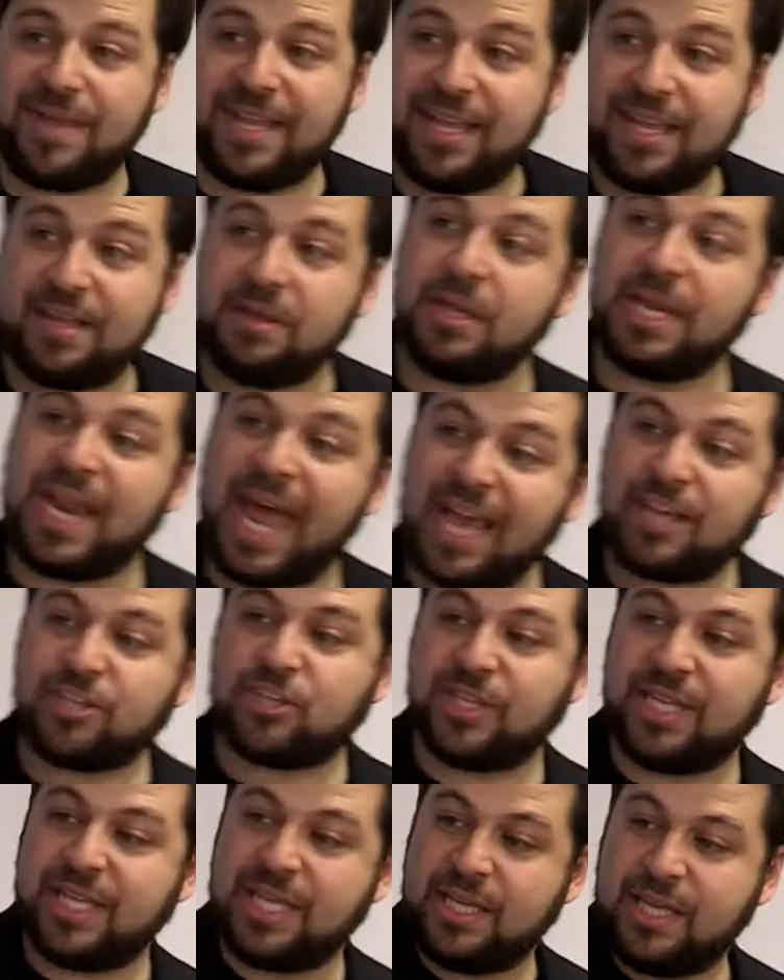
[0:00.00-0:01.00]
mean, it, it,
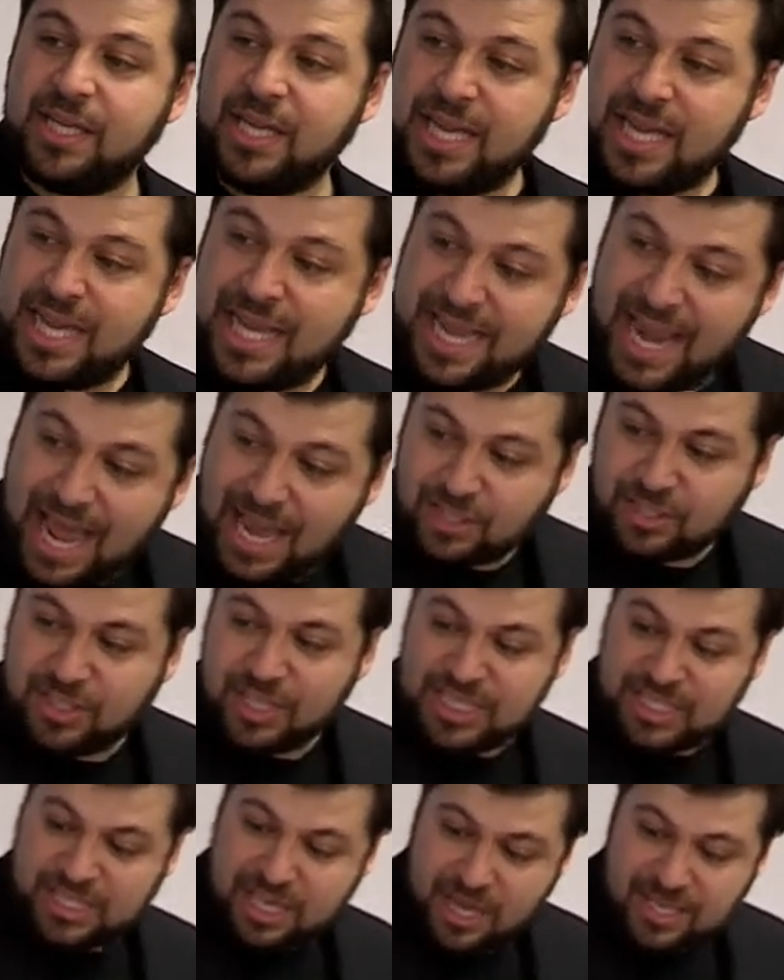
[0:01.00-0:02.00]
actually it
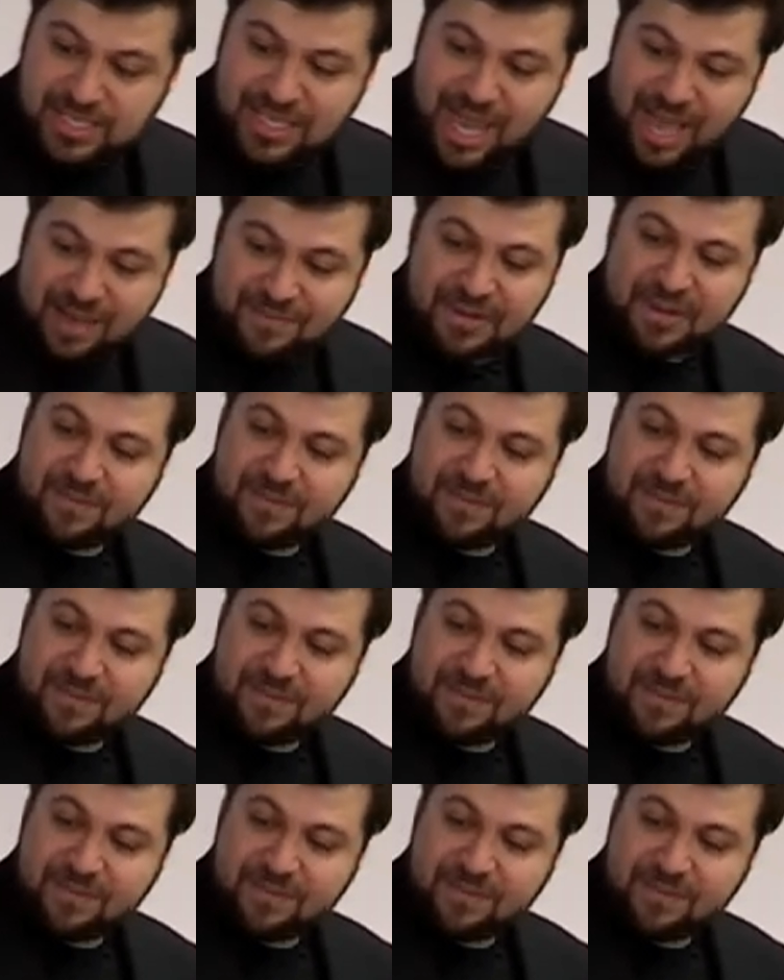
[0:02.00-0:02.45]
actually does have